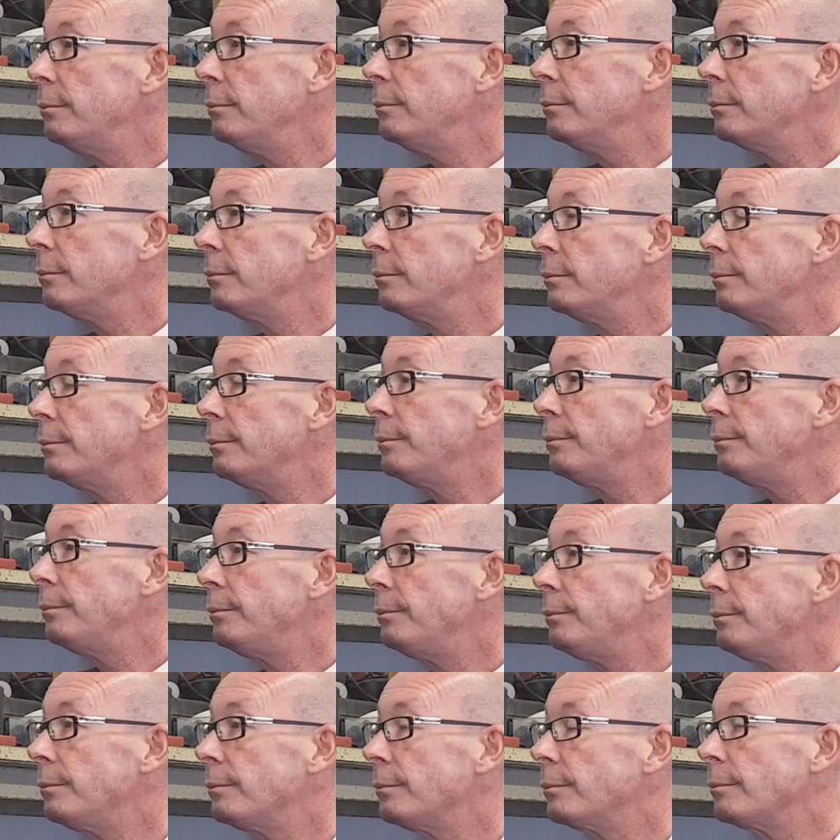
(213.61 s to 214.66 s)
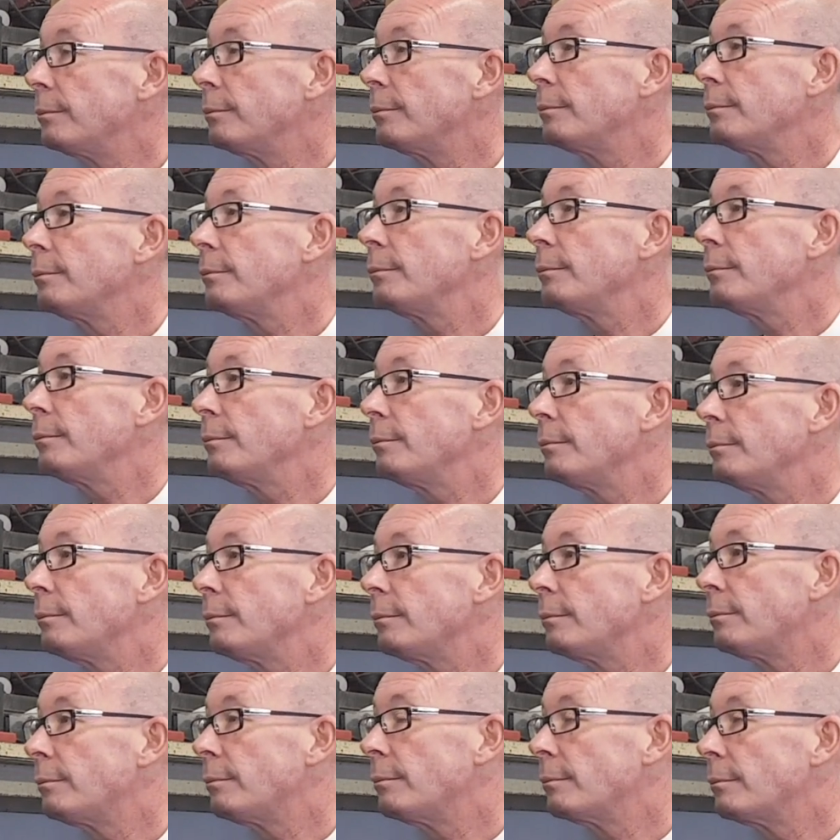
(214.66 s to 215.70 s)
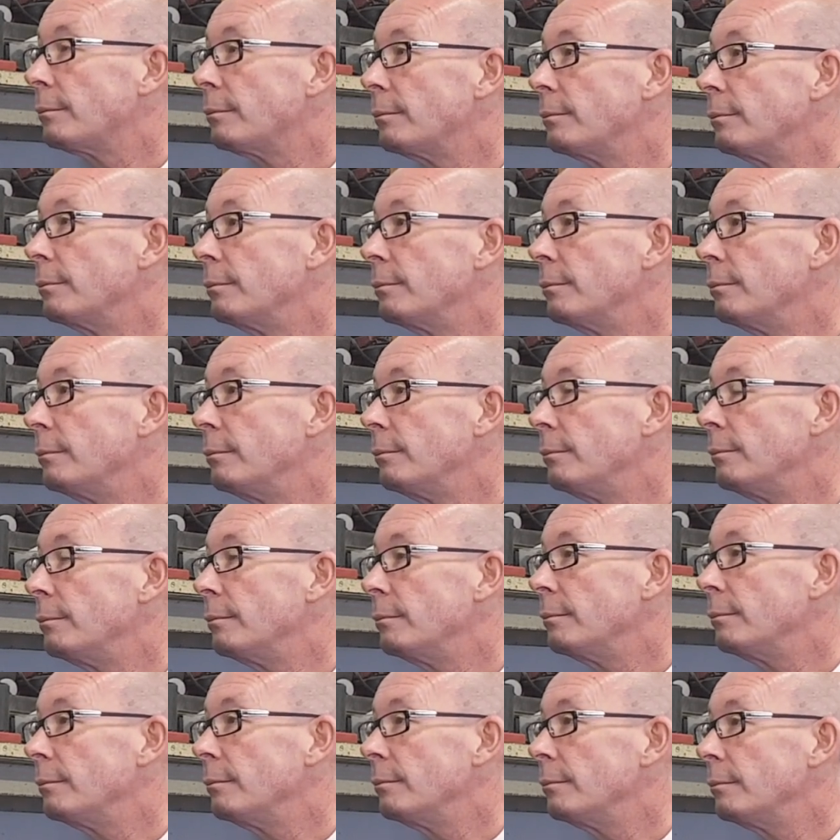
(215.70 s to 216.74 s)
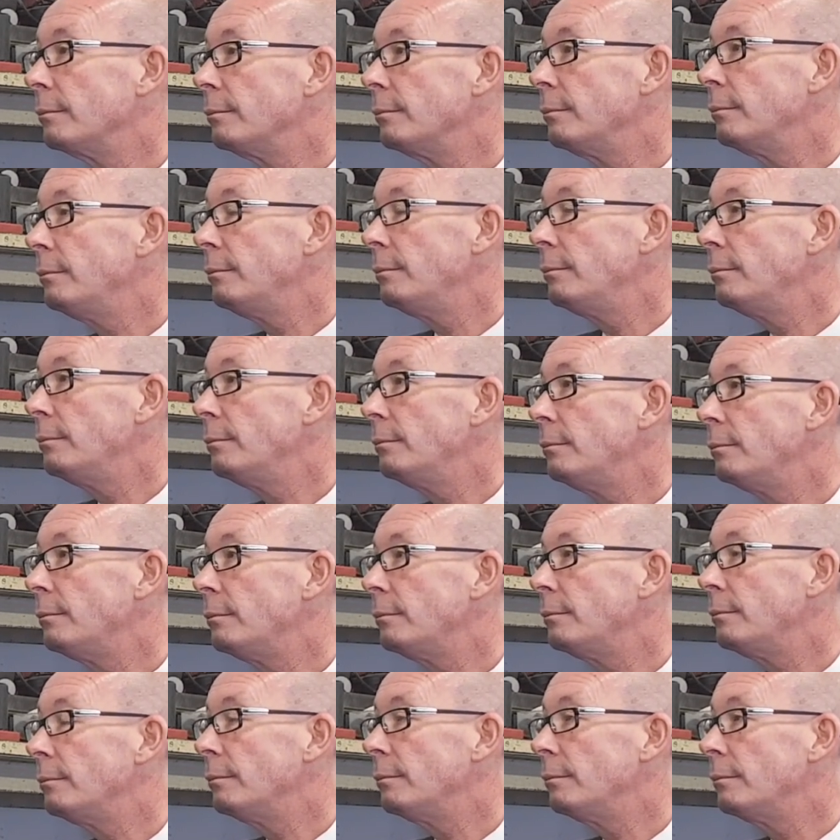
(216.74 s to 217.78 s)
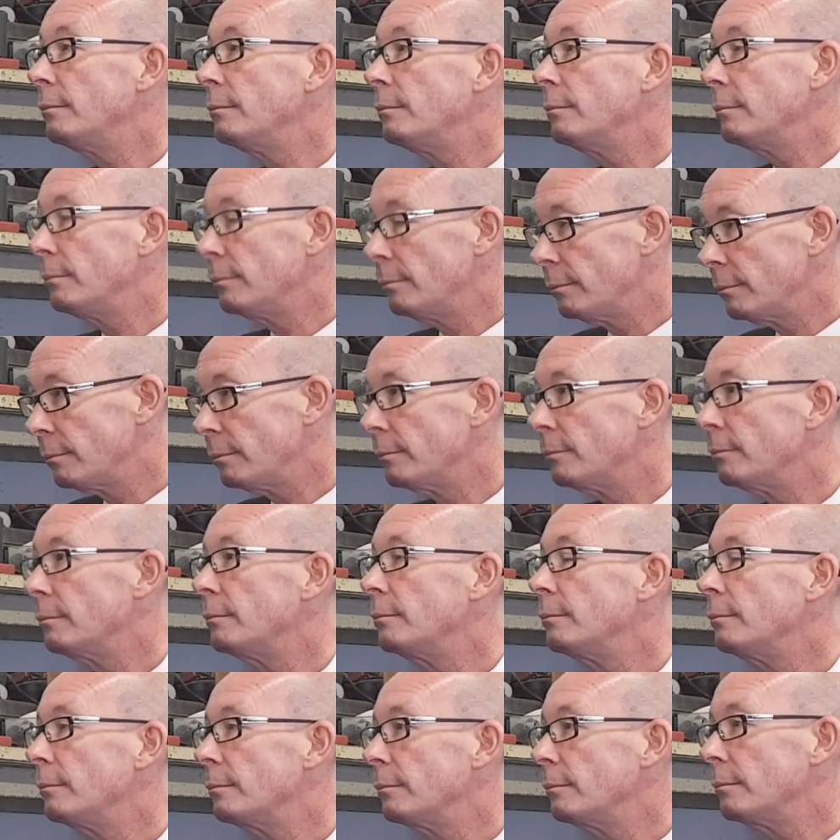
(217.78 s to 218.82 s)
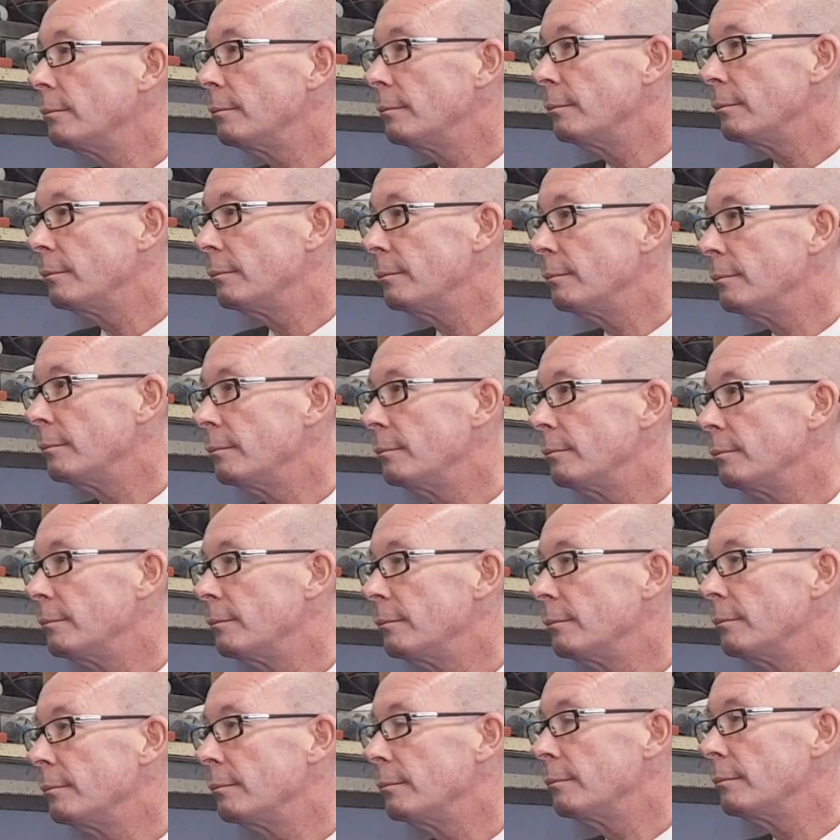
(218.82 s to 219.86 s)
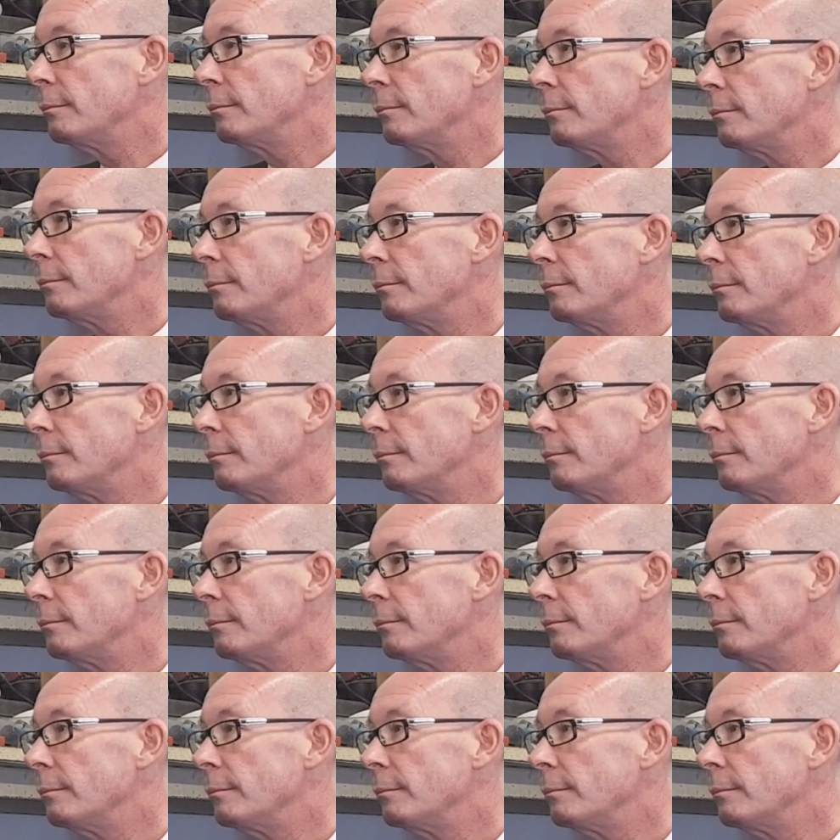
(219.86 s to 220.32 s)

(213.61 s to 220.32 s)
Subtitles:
The person shown says nothing.